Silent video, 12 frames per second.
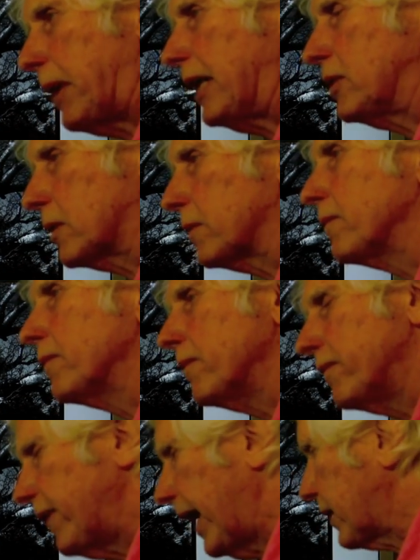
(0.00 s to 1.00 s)
is a major
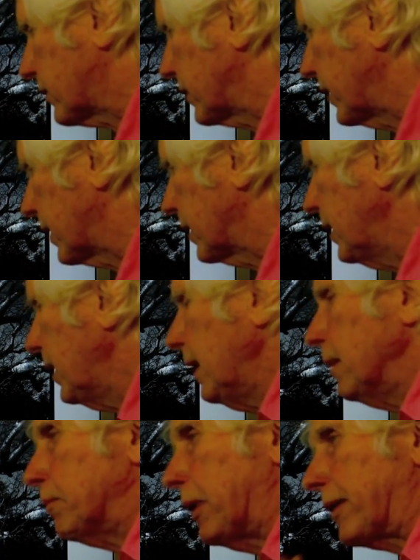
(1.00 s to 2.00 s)
factor here,
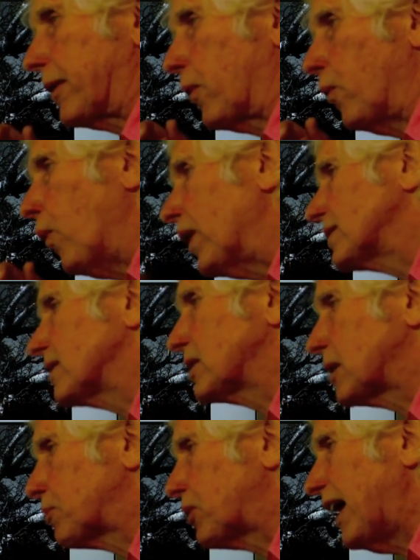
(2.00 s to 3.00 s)
but there was
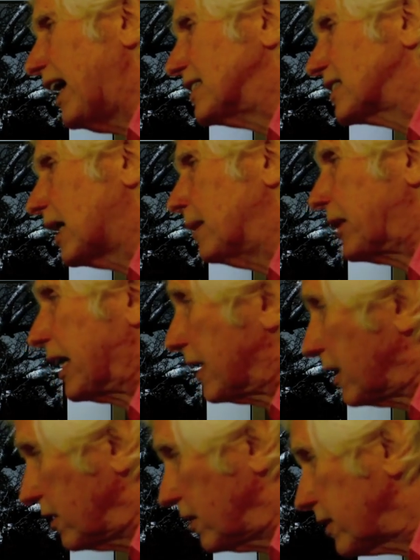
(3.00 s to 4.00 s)
a surprise
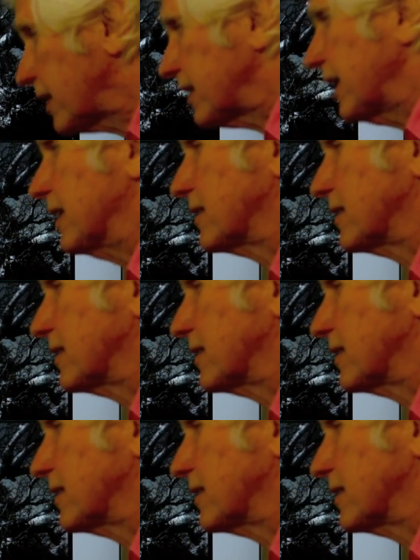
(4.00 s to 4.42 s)
coming. Look at